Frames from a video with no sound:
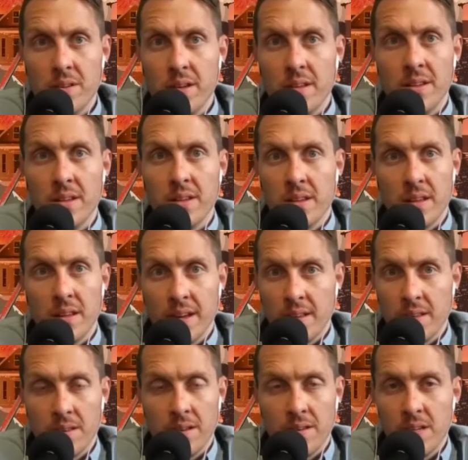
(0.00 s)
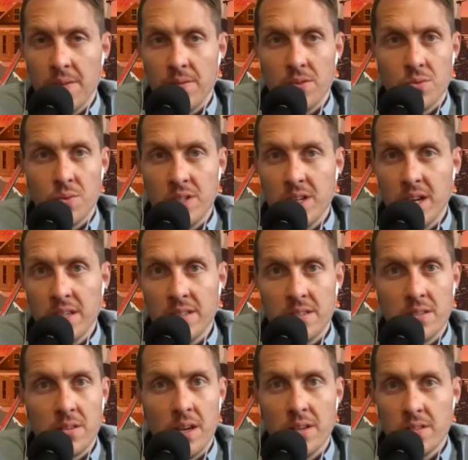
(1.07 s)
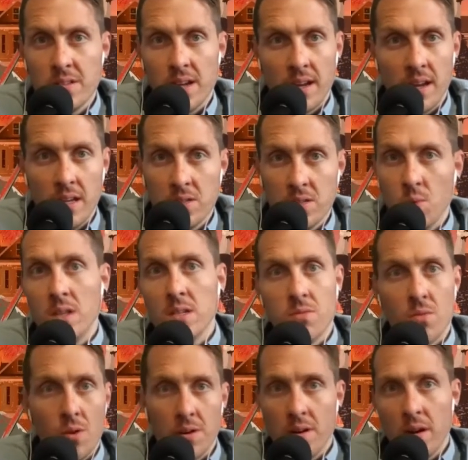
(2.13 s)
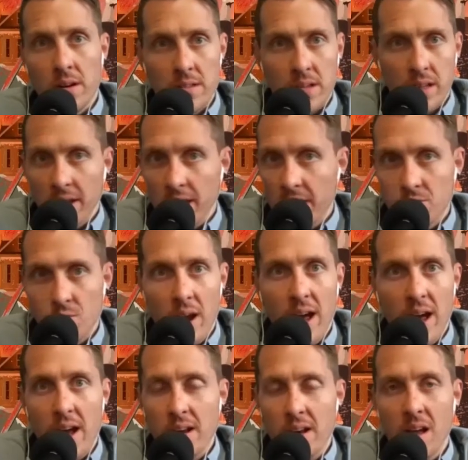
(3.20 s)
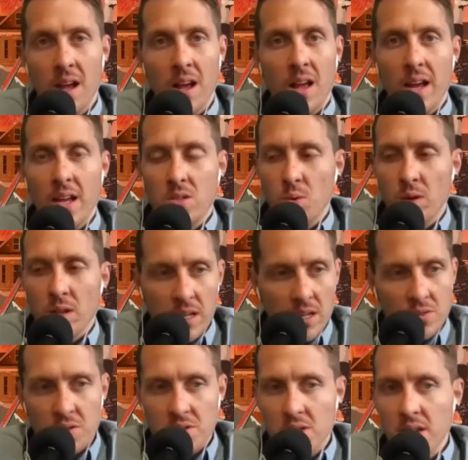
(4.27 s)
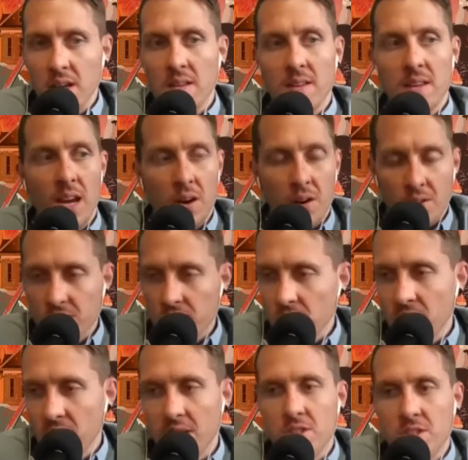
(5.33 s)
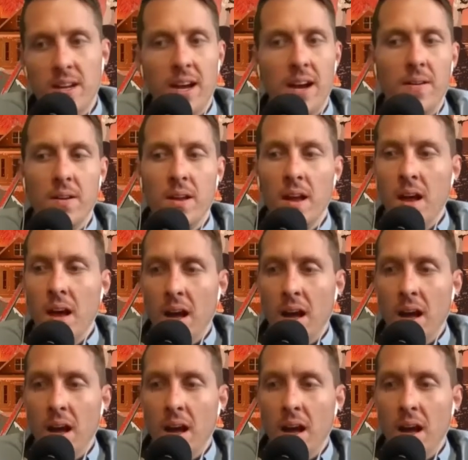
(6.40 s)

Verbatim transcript: I think that The Devil's Rejects is like his Reservoir Dogs. I think it's rad. Mm-hmm. It's really interesting. The characters are fleshed out.